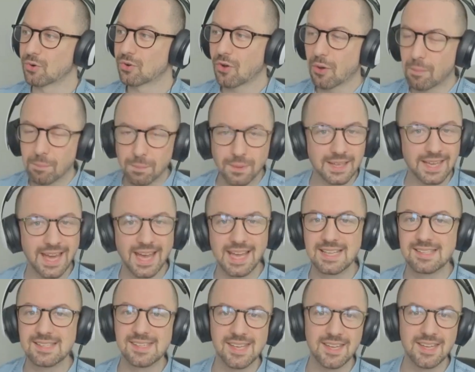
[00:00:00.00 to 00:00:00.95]

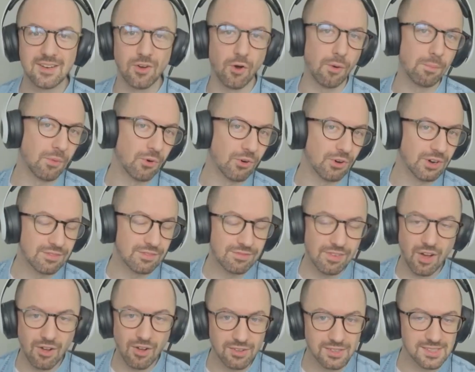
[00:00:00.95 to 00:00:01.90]
complicated or more
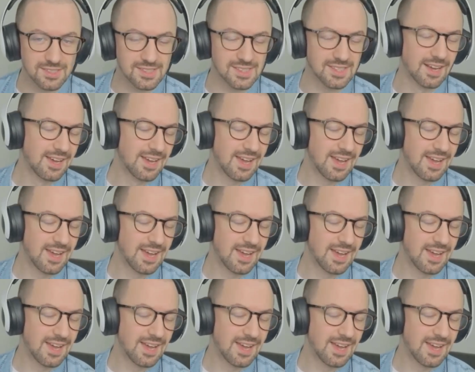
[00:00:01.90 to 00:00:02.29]
advanced